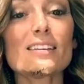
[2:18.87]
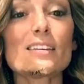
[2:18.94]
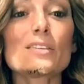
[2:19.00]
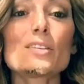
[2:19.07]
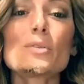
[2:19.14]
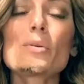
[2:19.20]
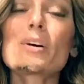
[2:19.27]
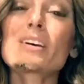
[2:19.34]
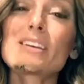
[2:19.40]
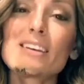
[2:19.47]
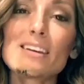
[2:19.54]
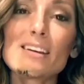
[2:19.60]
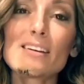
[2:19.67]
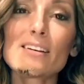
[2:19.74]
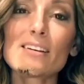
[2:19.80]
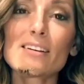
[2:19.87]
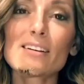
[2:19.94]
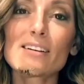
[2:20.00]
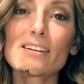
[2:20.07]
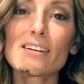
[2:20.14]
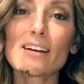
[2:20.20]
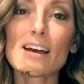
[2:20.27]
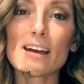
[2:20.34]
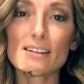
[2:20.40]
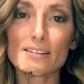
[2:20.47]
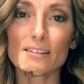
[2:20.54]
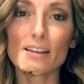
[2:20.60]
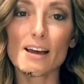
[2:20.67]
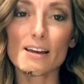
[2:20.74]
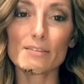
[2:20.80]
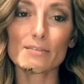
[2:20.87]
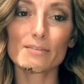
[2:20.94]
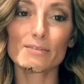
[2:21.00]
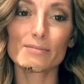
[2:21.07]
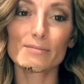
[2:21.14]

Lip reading: that you are here and alive.